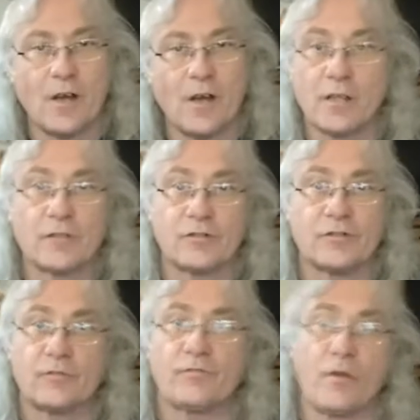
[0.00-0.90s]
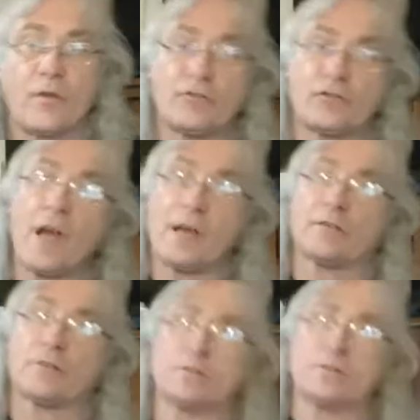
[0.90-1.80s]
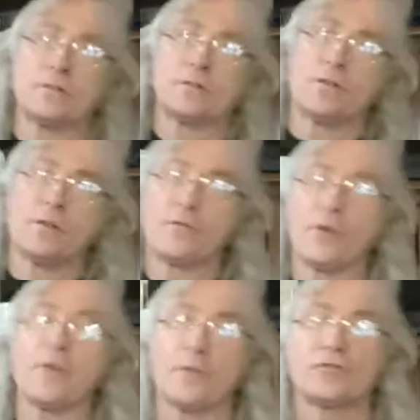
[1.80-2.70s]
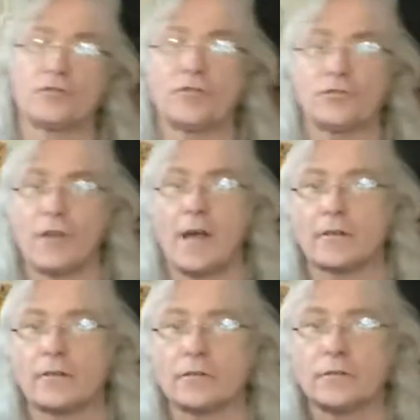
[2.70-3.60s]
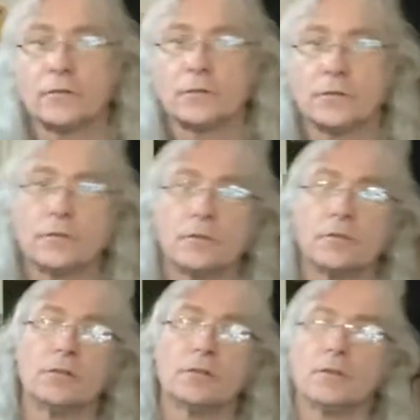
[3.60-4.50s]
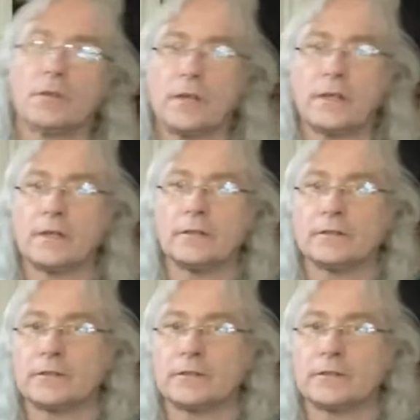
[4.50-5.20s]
it's very shocker, very much a shocker, and